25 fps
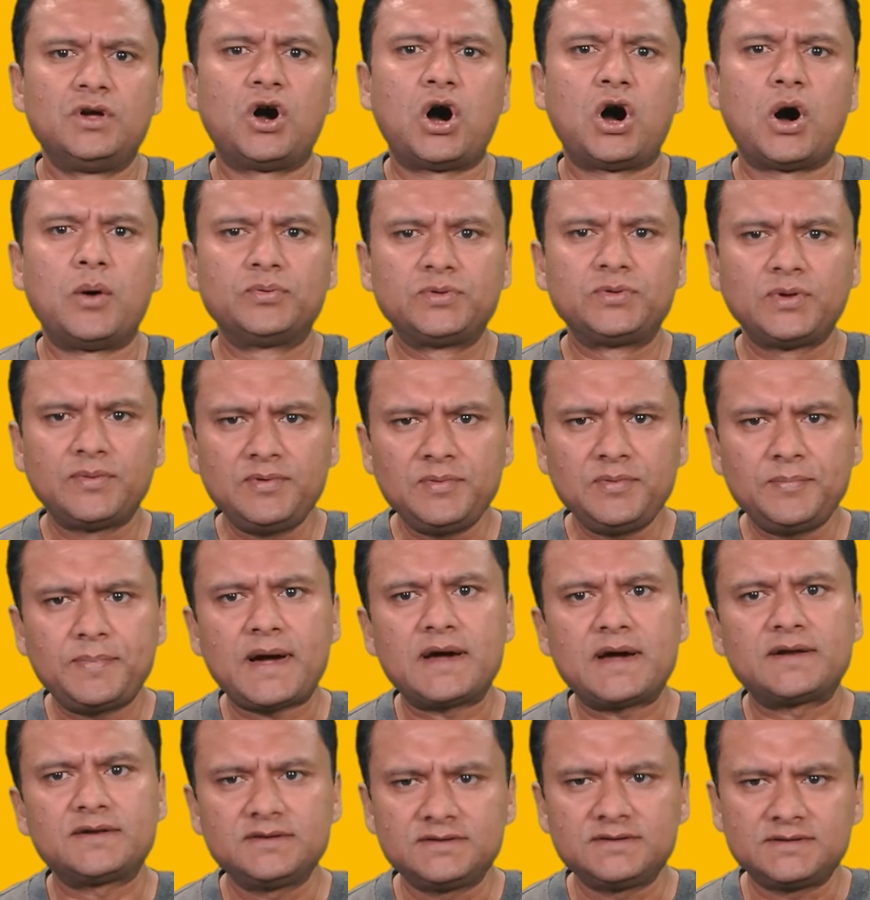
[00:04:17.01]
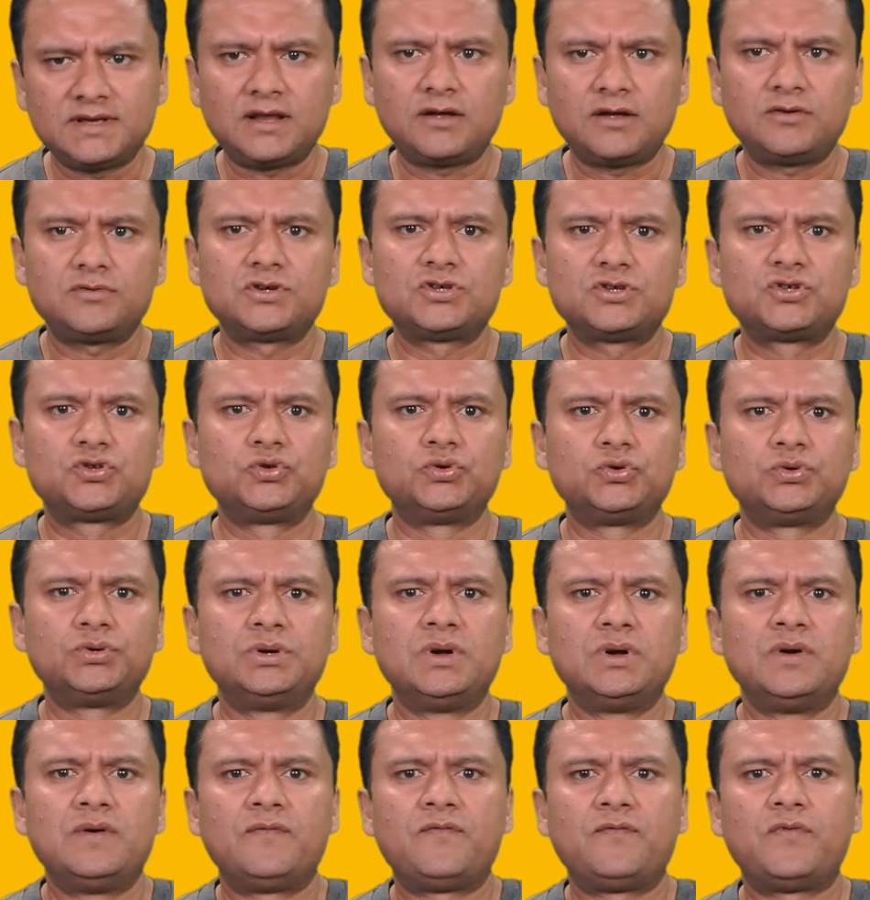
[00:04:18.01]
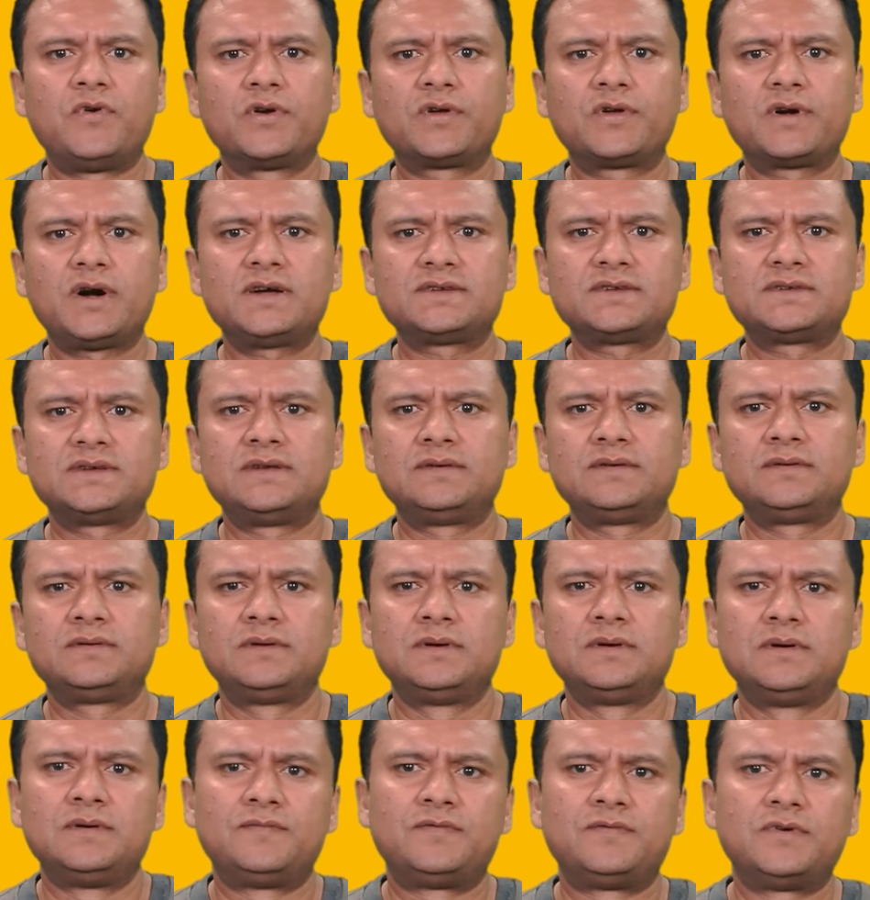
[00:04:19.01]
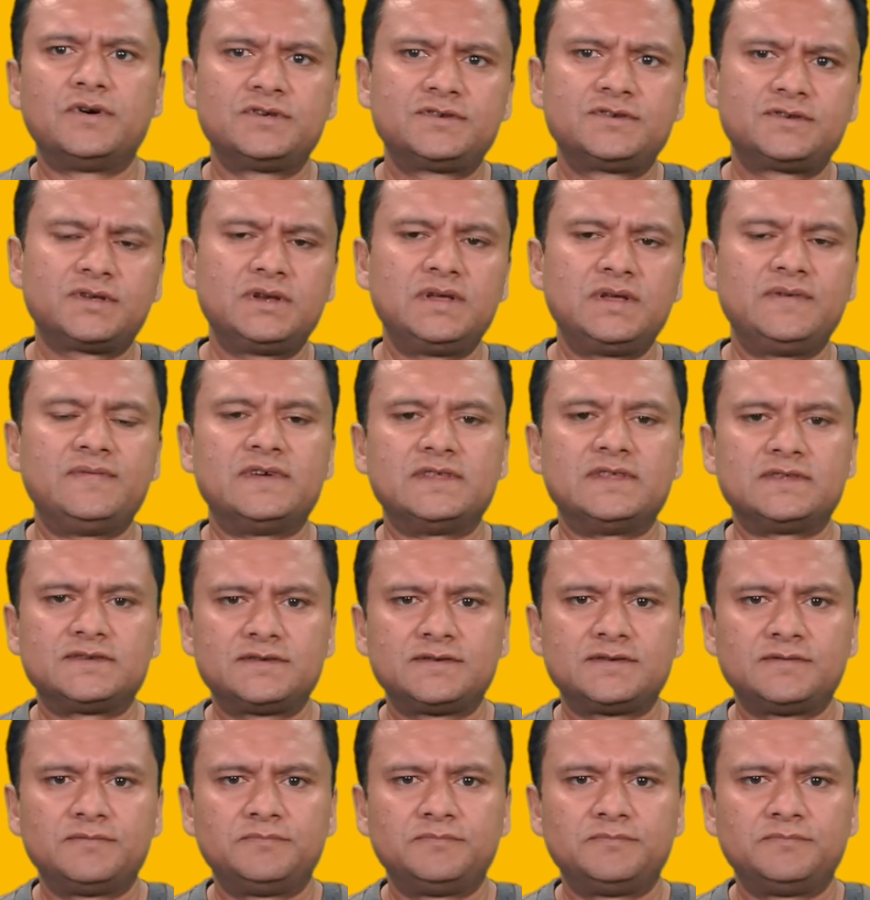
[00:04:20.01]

Observing patterns allow us to forecast and forestall events.